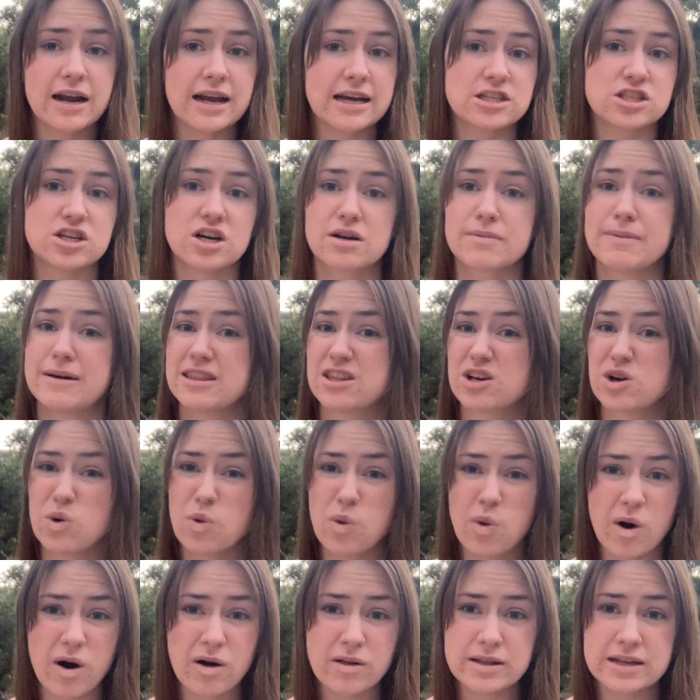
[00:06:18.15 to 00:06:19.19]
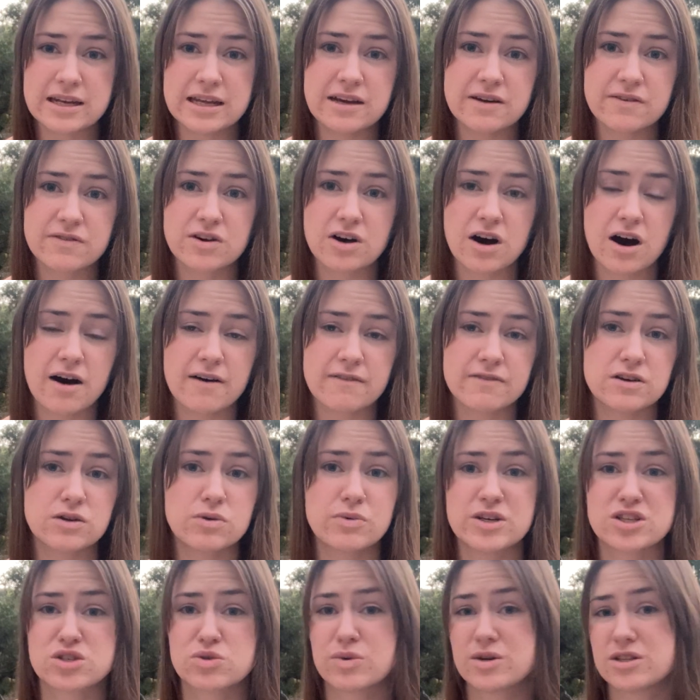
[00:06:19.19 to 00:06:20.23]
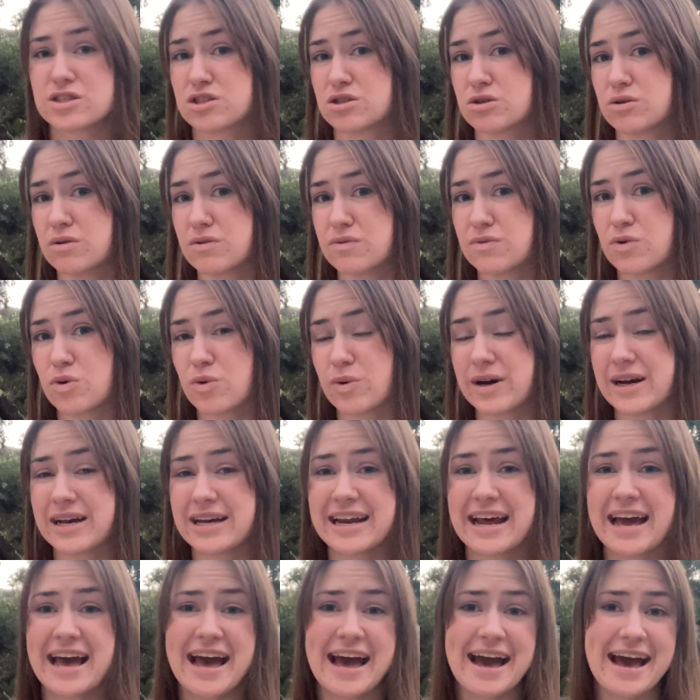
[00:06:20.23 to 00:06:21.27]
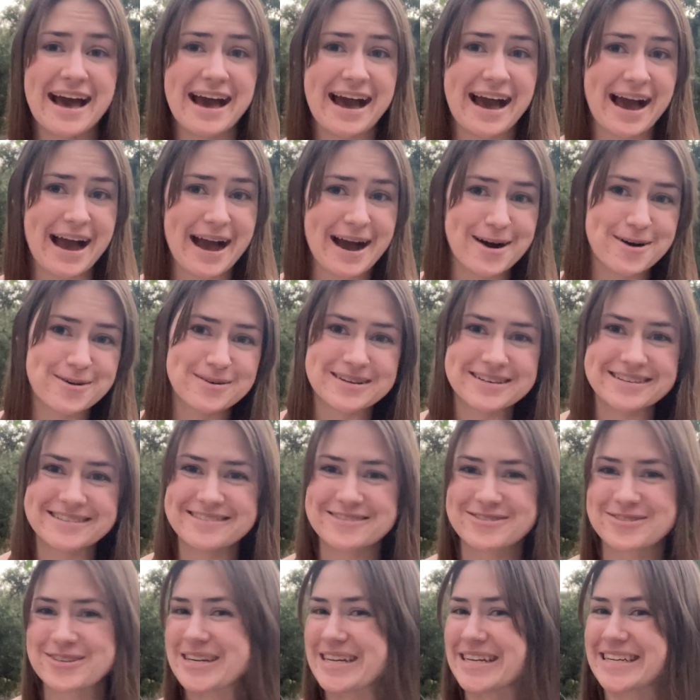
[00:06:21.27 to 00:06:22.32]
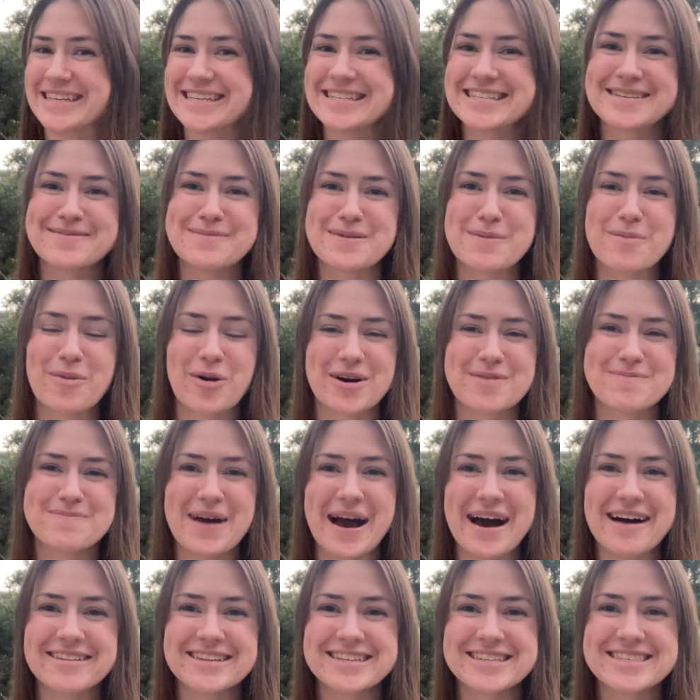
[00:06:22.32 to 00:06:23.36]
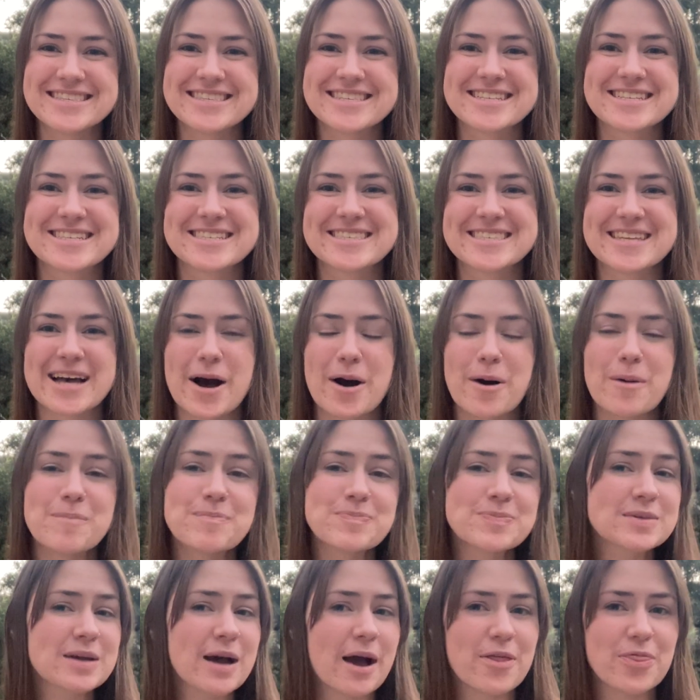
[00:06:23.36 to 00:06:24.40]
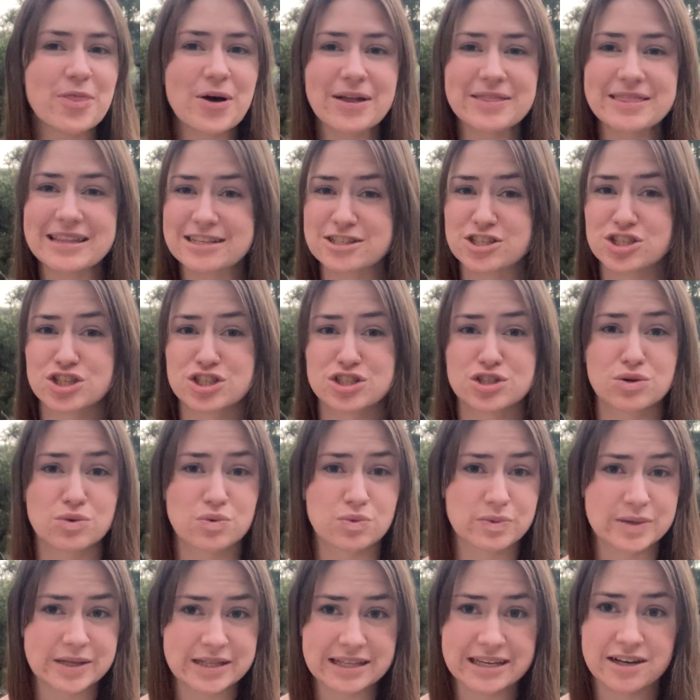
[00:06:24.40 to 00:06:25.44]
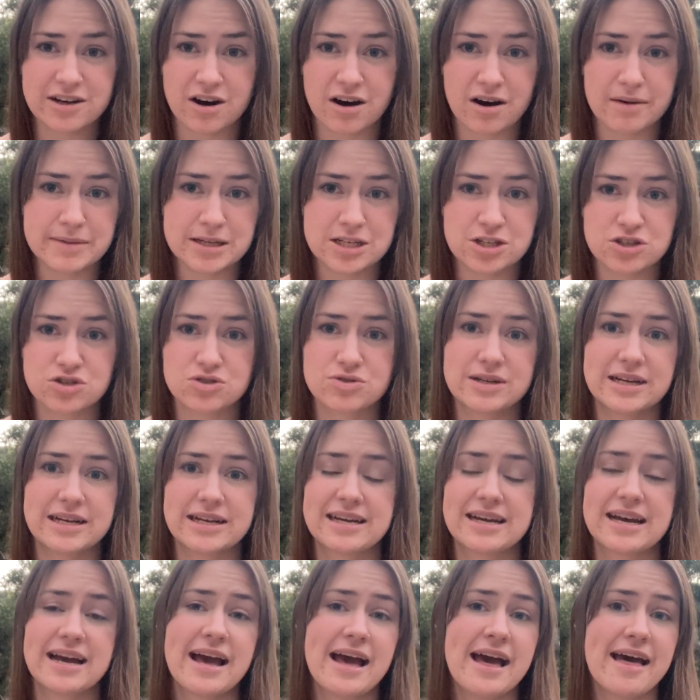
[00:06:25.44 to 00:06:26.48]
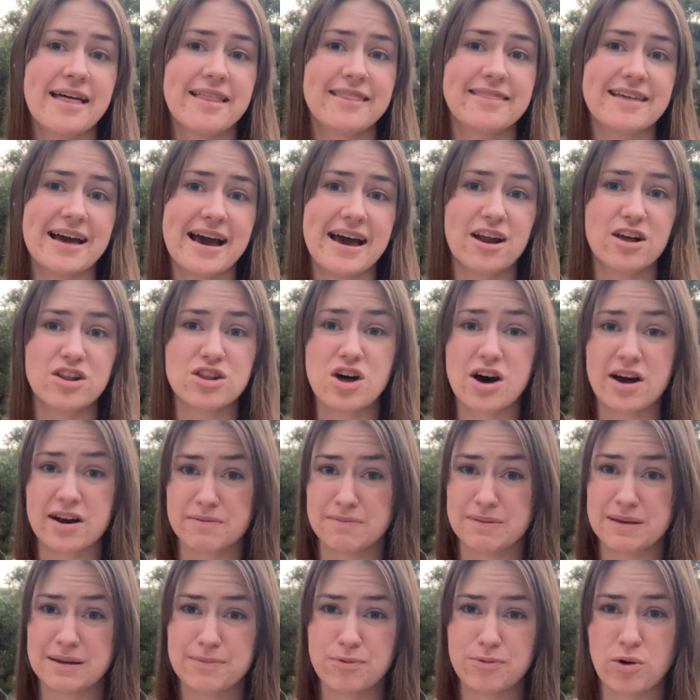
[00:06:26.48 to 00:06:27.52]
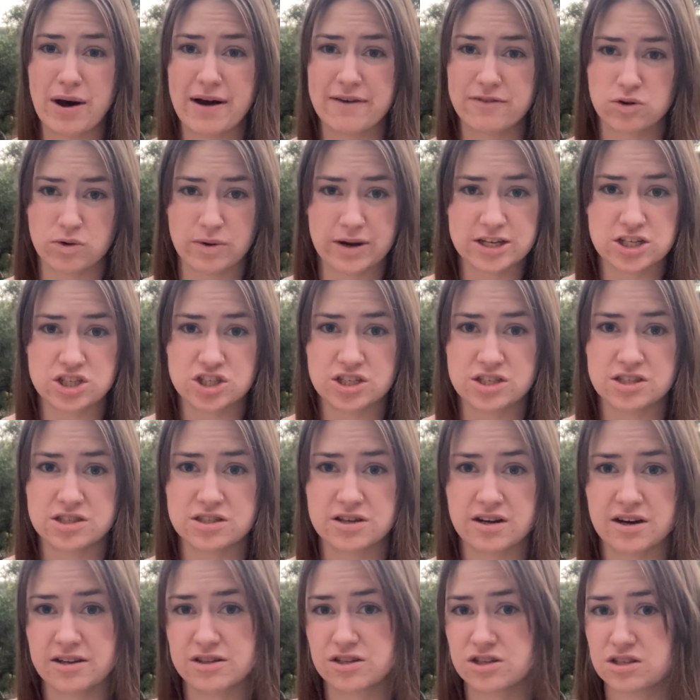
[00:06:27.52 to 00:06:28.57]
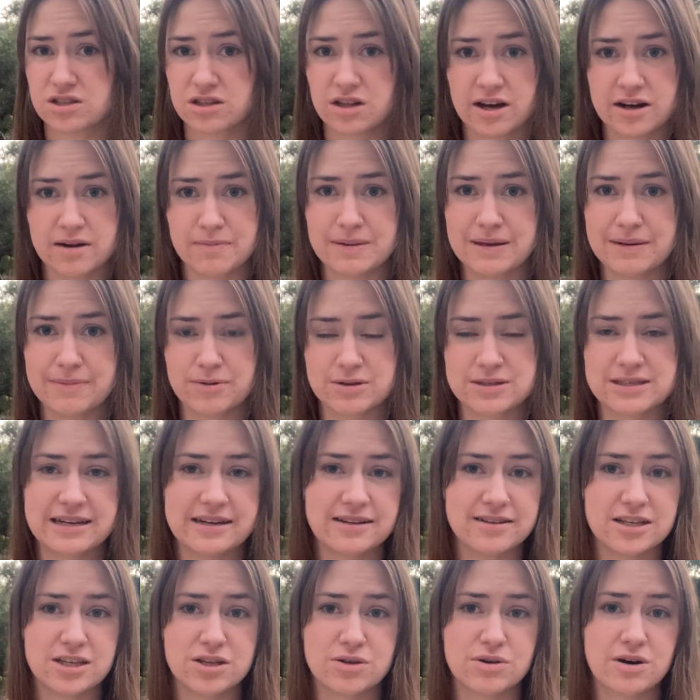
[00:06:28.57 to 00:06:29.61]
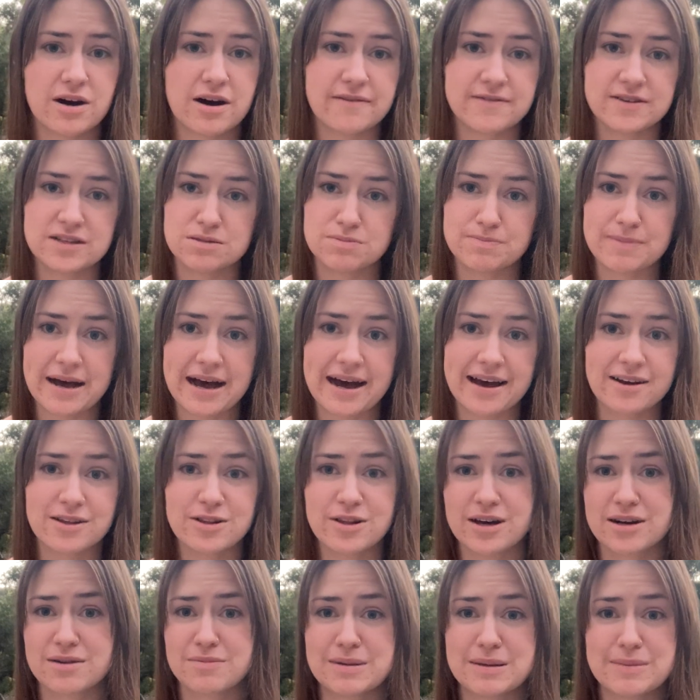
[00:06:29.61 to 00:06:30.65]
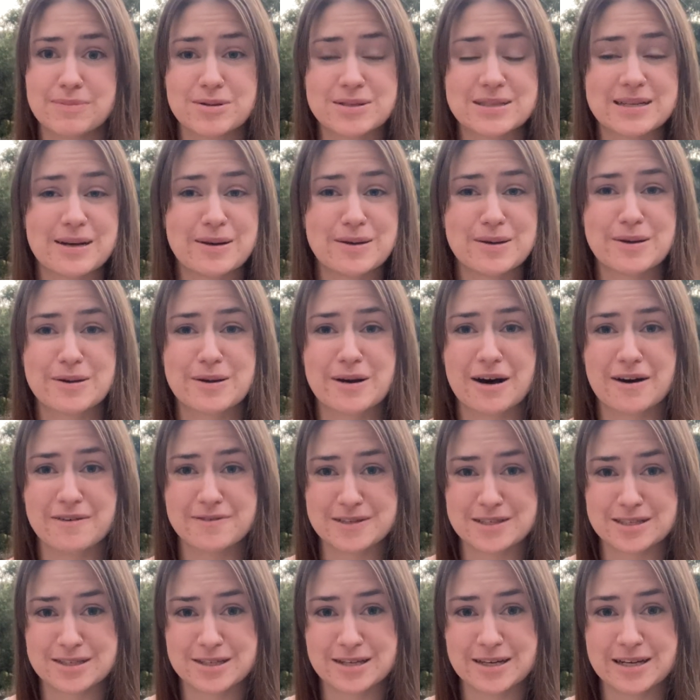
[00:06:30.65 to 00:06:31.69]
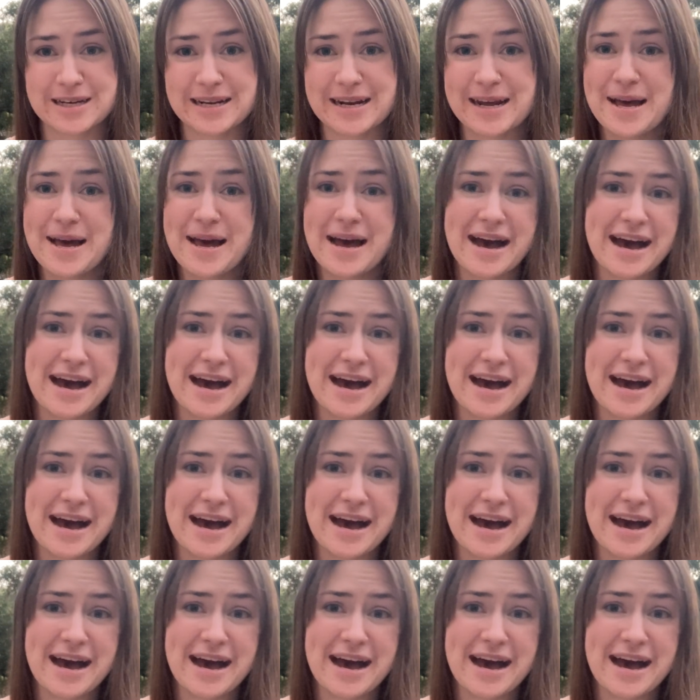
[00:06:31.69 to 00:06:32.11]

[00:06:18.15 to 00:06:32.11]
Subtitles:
I talk about the quality of coffee, which ones to avoid, how to drink it to be more balanced. So I thought that's just a really common drink that a lot of people have questions on. There's a lot of people telling you coffee's bad, a lot of people telling you coffee's good.